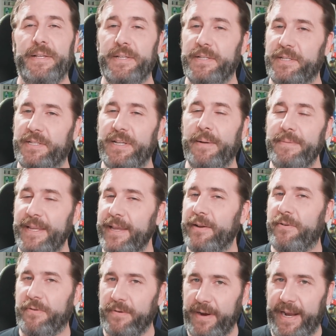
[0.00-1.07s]
Something
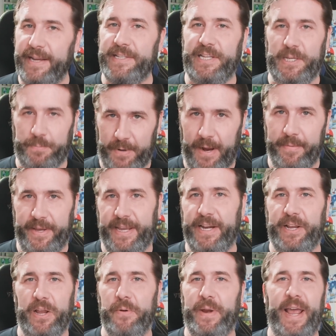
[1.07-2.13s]
crazy is probably going
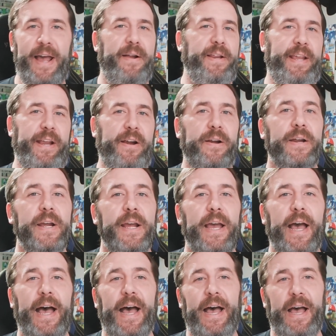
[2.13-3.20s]
to go down here
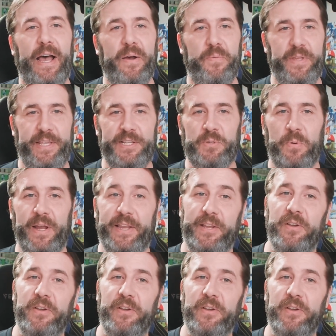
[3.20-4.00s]
with this one.